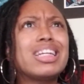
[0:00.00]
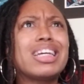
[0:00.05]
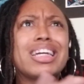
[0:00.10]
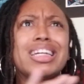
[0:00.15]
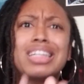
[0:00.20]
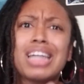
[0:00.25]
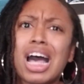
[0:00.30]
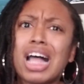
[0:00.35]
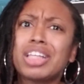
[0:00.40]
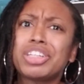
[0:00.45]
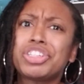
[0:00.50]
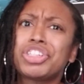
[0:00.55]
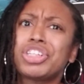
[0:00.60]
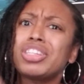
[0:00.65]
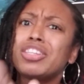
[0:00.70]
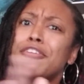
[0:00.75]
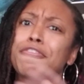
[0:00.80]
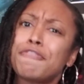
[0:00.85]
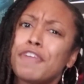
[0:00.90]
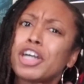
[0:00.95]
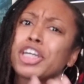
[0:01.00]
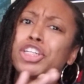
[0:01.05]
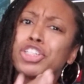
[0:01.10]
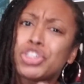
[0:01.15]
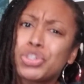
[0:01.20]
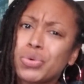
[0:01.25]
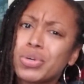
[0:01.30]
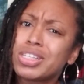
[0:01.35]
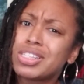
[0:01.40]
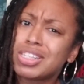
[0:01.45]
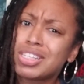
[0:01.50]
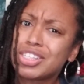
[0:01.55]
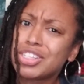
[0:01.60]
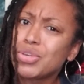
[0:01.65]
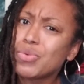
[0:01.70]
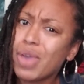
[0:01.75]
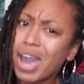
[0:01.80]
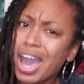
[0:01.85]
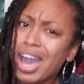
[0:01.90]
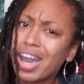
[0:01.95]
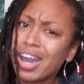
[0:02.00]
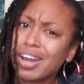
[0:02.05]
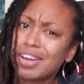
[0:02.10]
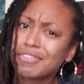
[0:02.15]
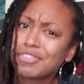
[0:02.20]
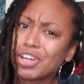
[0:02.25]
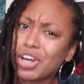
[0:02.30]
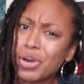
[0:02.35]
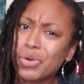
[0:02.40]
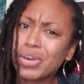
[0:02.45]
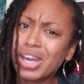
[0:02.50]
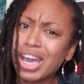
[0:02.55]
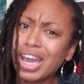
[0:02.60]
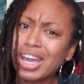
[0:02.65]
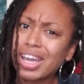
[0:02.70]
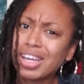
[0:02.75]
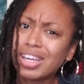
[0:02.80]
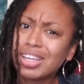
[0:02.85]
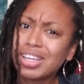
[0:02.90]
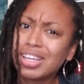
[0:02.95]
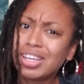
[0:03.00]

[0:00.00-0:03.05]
acknowledging the fucking choices you have. Okay.